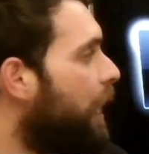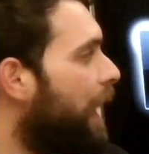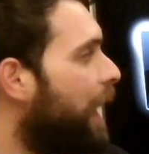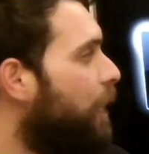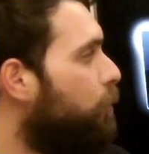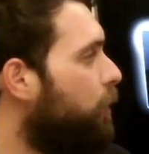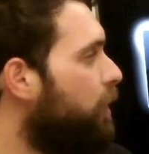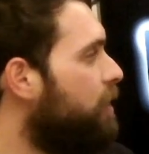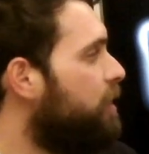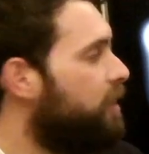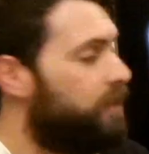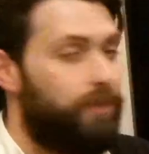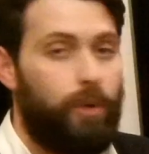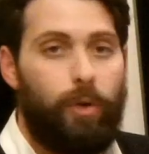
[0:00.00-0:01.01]
And what this
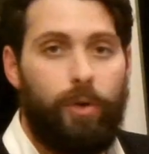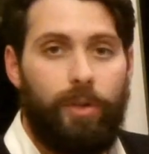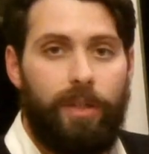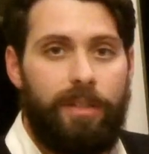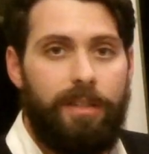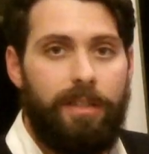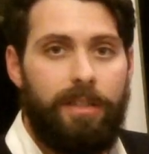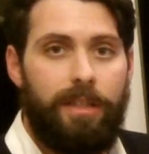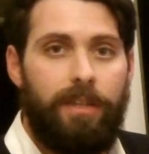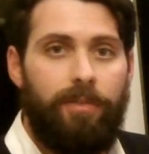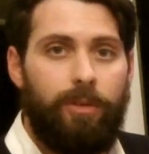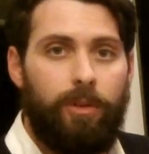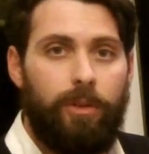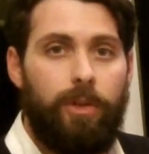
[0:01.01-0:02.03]
is for, this is
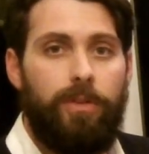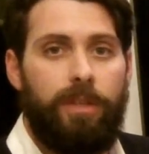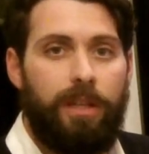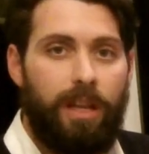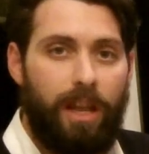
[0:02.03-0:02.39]
if you're using